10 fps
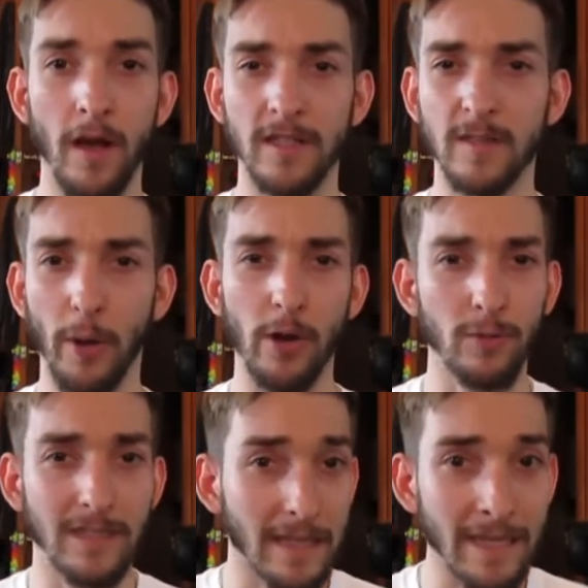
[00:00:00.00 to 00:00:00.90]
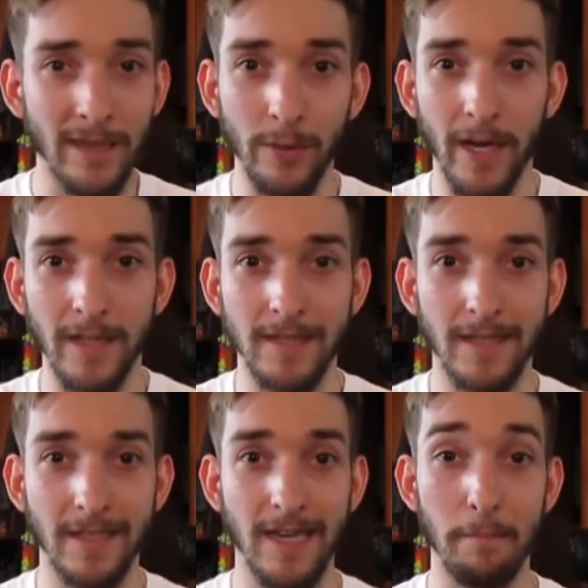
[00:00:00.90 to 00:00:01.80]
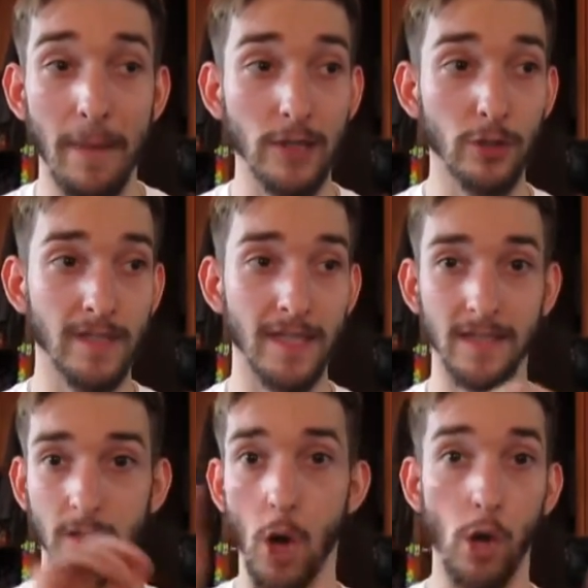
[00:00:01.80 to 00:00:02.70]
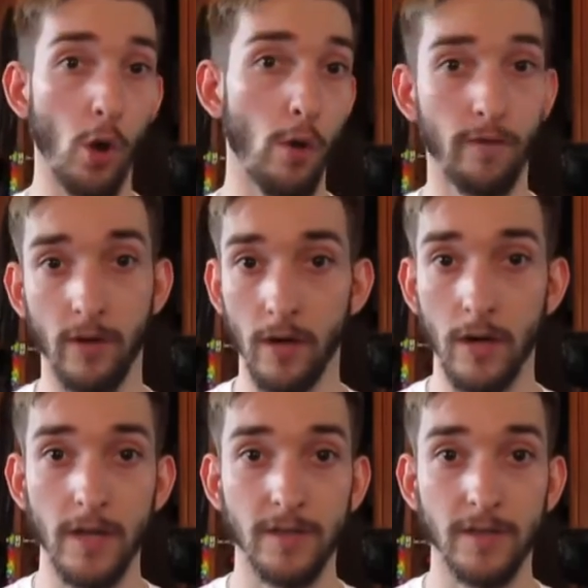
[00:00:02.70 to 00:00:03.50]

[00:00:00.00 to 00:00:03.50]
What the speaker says: a spark was lit in the United States, and major cities all over